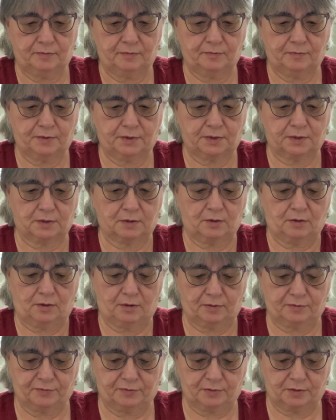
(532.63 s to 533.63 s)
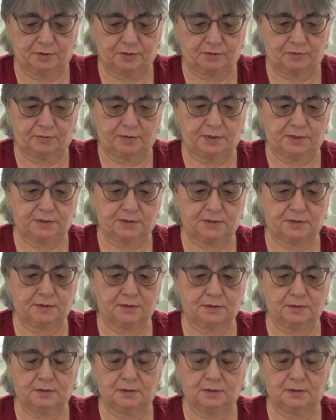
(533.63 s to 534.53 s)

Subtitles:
with the called for threads